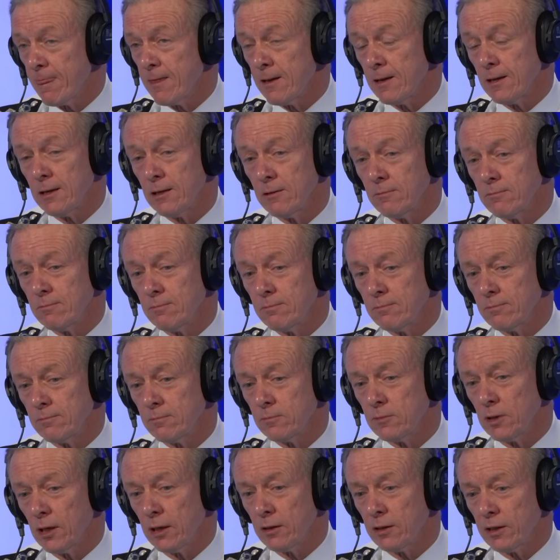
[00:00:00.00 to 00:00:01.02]
Um,
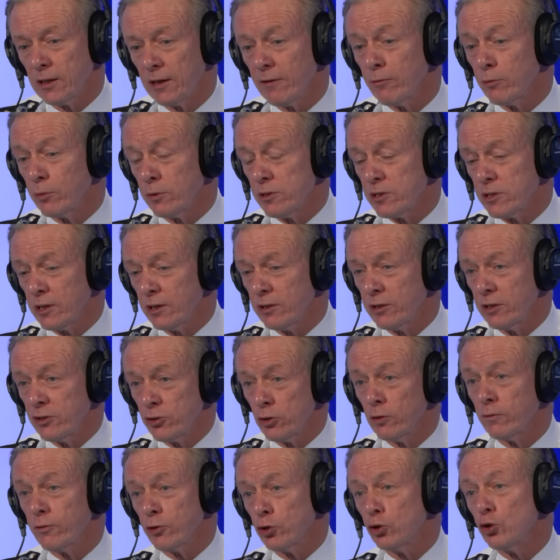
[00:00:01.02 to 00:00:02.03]
I think everybody said there's
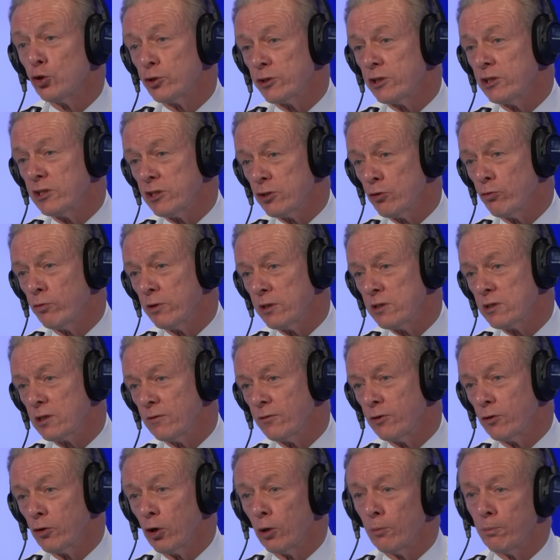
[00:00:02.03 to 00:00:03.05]
of course there's a risk
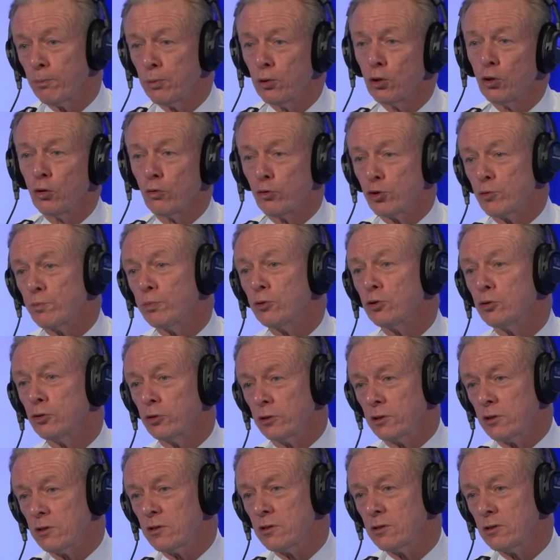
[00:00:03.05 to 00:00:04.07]
if you've got porous
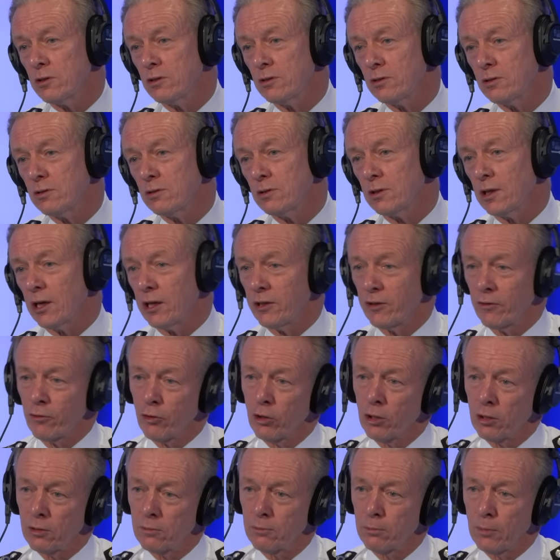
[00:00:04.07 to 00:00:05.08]
borders and you've
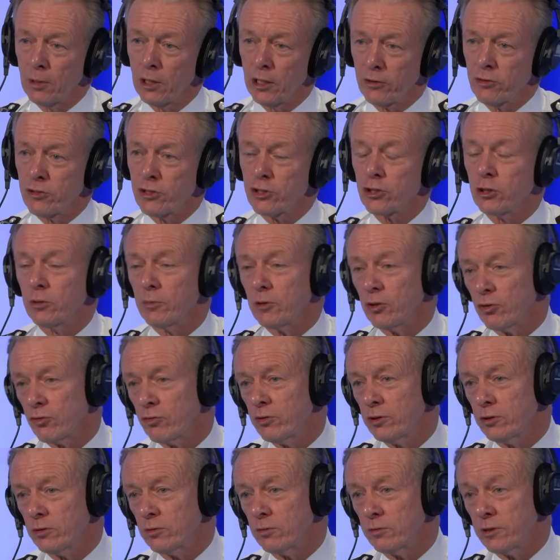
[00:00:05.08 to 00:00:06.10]
got migrants coming
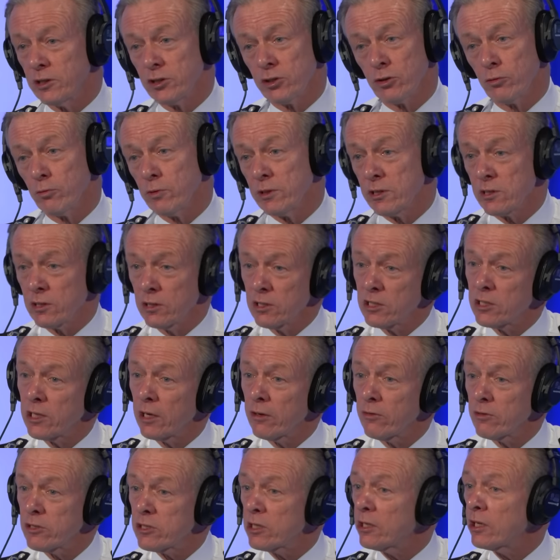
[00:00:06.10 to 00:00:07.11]
through, there's a risk that
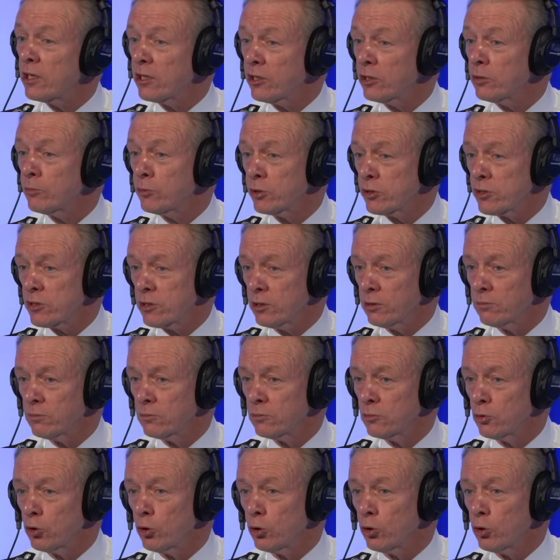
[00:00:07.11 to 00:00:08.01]
terrorists are hidden amongst them,